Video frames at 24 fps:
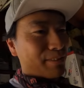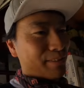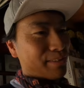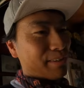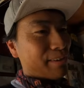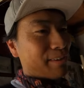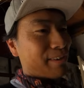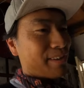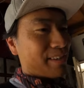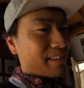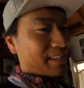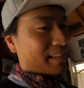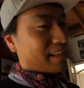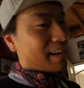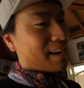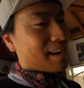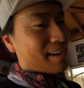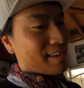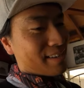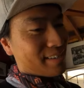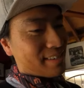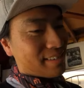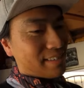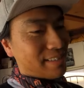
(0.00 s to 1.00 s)
a Toyota
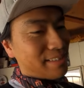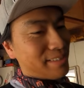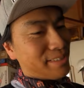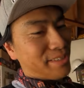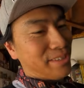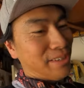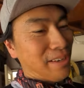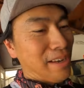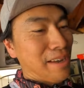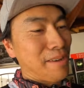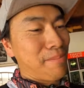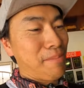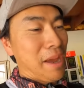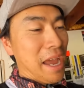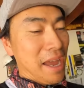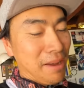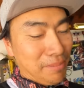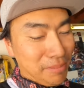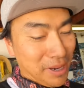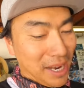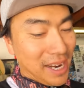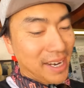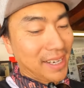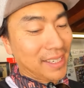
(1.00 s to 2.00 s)
guy until I
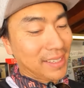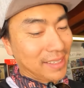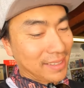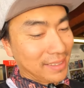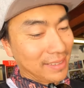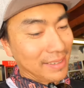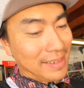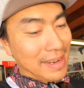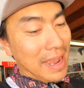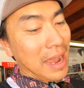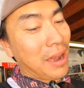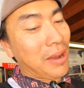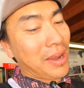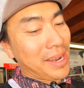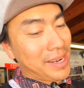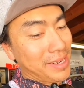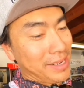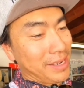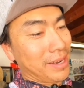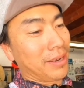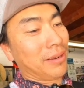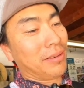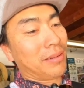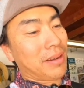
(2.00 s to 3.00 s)
met Mike. Now I
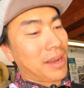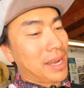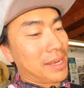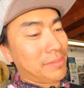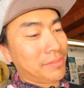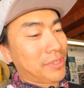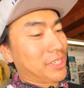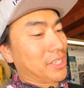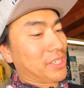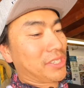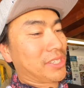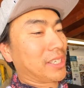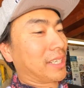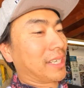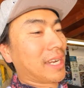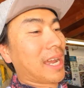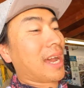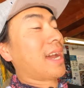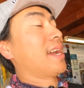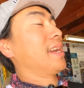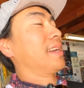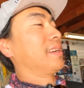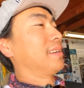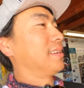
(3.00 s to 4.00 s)
know I'm just a
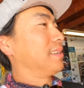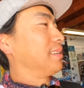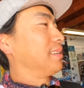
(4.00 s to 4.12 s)
guy.